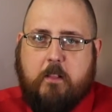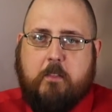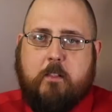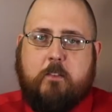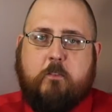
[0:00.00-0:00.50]

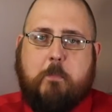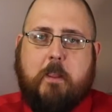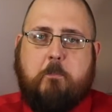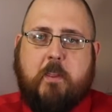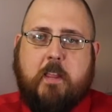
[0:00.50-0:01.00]
that this
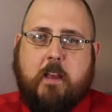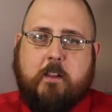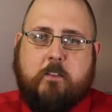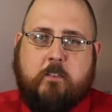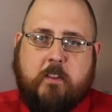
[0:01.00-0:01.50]
may be
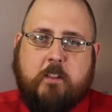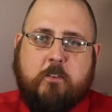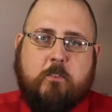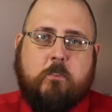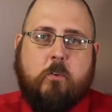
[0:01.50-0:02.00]
a
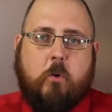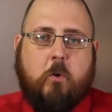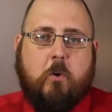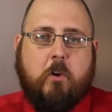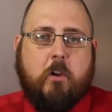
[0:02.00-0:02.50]
deal
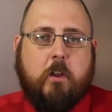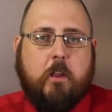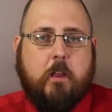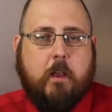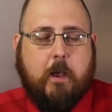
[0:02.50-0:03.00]
or
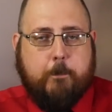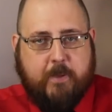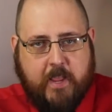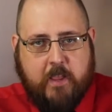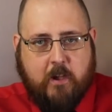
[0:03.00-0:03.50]
a
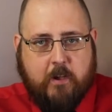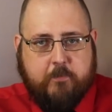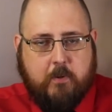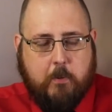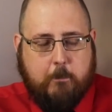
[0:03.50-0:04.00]

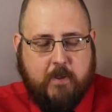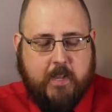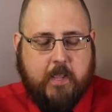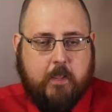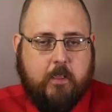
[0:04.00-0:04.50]
payoff,
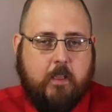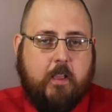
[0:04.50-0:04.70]
meaning